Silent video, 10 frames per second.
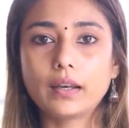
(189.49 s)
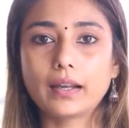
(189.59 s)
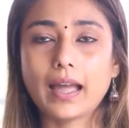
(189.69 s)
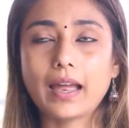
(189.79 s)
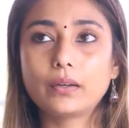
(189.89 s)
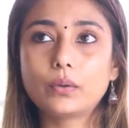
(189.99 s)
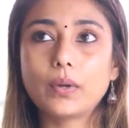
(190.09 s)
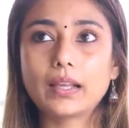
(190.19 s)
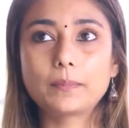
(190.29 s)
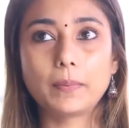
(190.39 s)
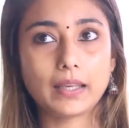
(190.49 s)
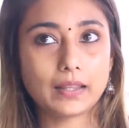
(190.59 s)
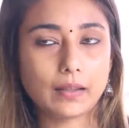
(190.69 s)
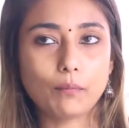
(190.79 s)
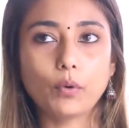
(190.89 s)
like, I had to
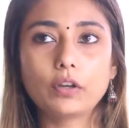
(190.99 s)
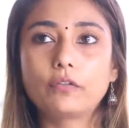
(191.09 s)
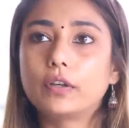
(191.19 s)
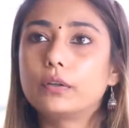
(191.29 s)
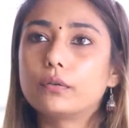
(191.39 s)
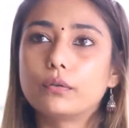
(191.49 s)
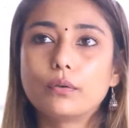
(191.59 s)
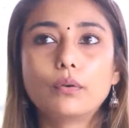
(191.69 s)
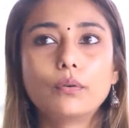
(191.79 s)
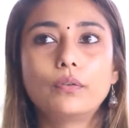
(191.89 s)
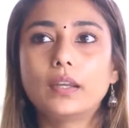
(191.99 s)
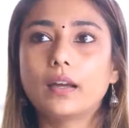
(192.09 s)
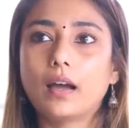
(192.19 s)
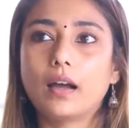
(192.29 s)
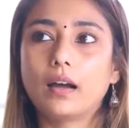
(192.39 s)
explain them what we do, who
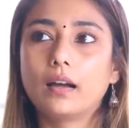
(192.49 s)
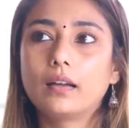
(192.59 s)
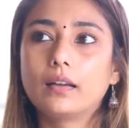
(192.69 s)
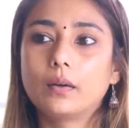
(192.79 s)
we are.